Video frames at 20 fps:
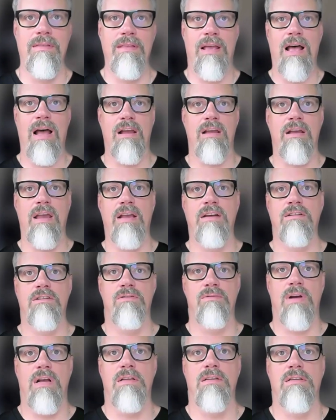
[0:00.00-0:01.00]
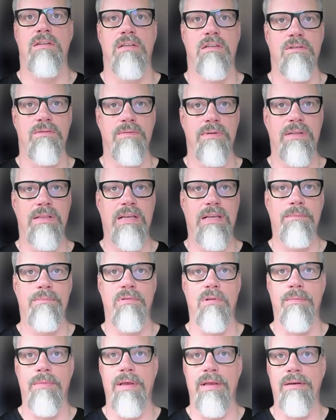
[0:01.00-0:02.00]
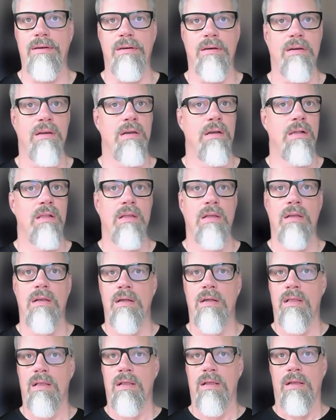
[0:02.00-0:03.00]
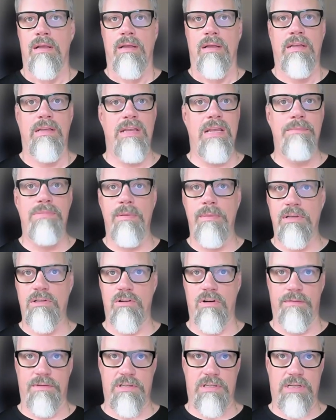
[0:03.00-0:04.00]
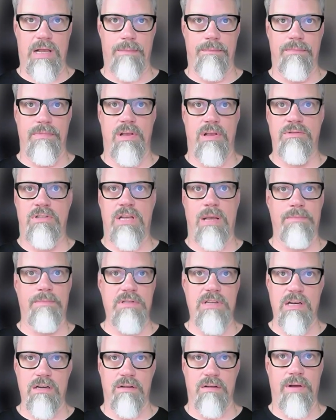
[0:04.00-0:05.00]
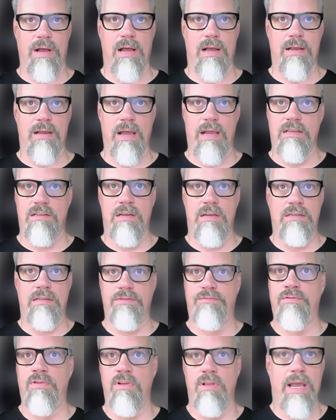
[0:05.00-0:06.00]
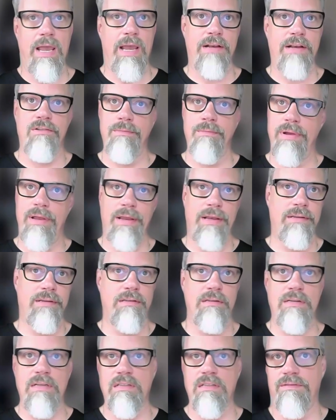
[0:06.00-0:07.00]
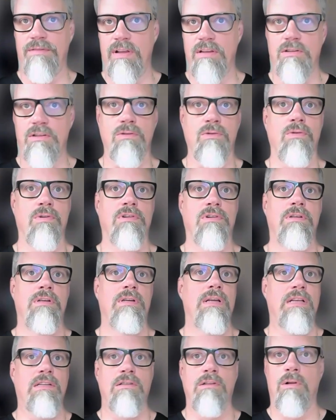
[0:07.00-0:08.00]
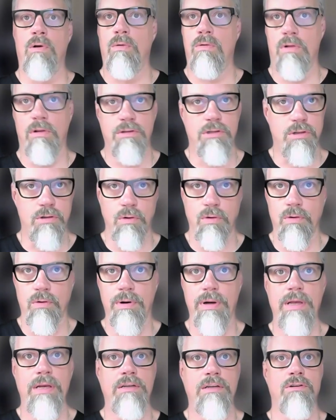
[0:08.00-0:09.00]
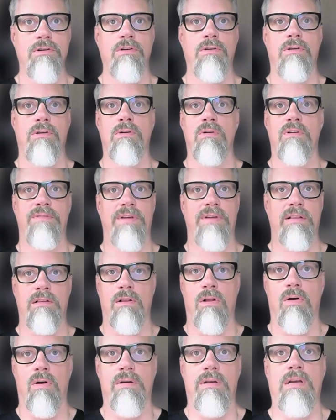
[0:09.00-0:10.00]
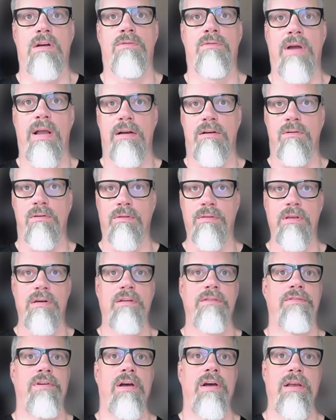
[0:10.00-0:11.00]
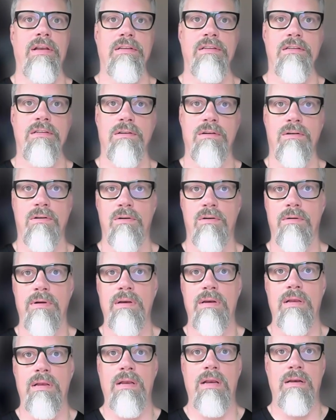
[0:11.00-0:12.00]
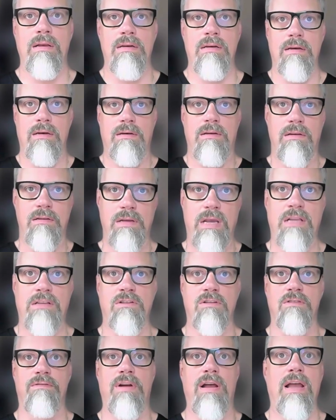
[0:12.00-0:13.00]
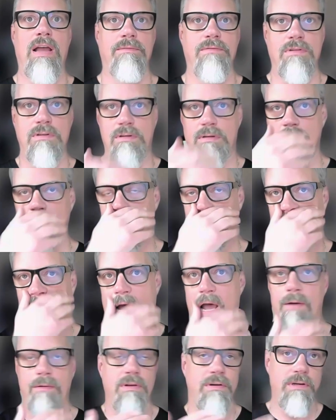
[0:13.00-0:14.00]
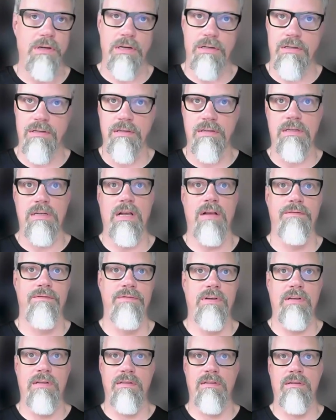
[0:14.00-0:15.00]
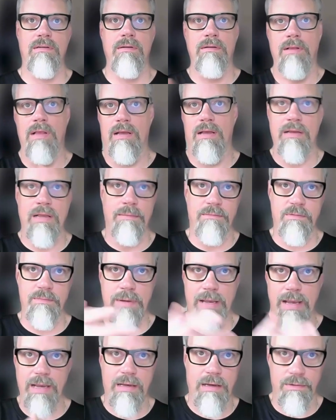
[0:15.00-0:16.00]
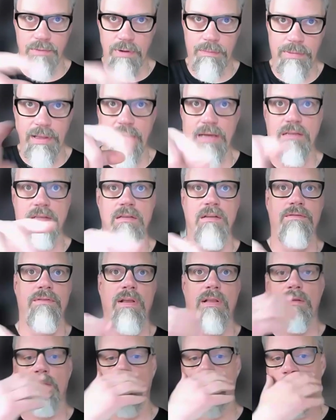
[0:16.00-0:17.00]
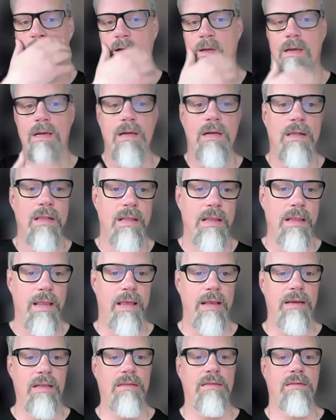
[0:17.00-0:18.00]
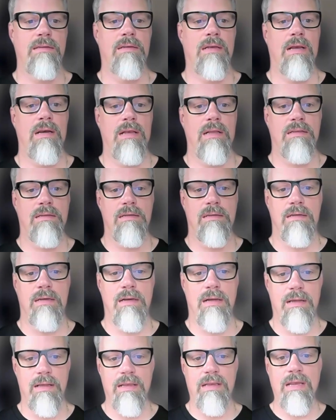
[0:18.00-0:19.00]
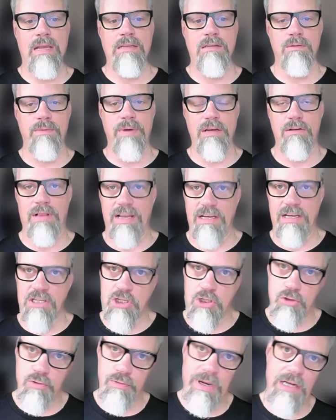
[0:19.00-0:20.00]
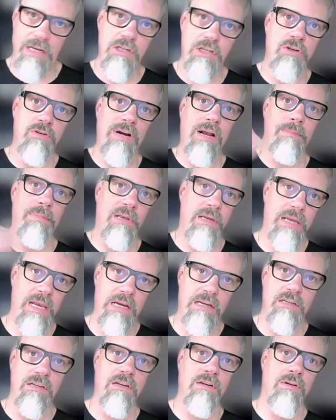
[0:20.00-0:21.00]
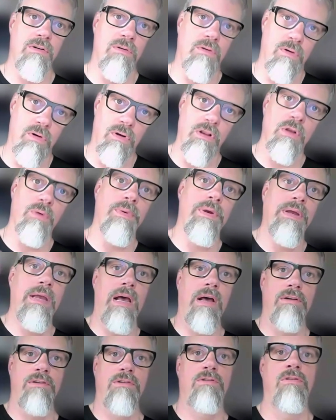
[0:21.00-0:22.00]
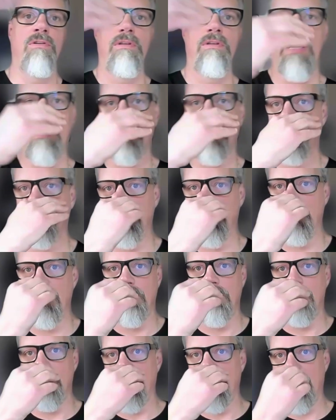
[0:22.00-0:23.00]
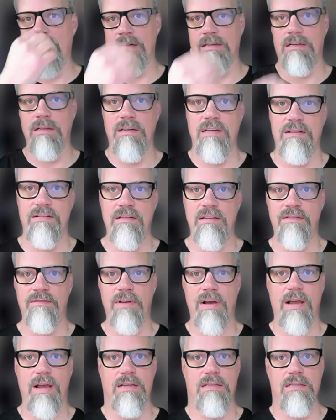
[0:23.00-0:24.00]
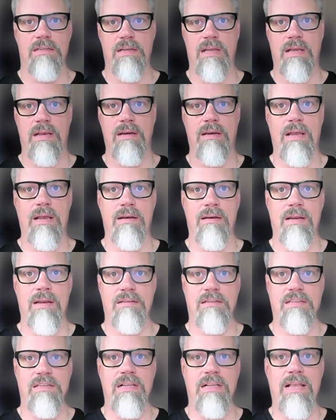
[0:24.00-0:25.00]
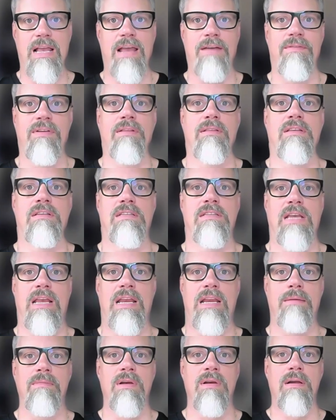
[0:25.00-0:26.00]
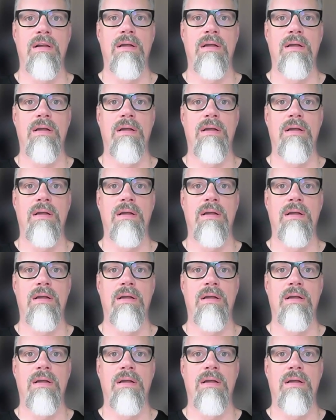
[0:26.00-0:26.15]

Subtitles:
Akka Edge Rust is really implemented. It implements sort of a subset of Akka. It's a fully actor-based. It has event sourcing. It's local storage, so you can do event logging right on the device. And it survives outages and stuff. It is comes back and replaces the event log, and it's a way to stretch your application all the way out to the actual device, and still having the same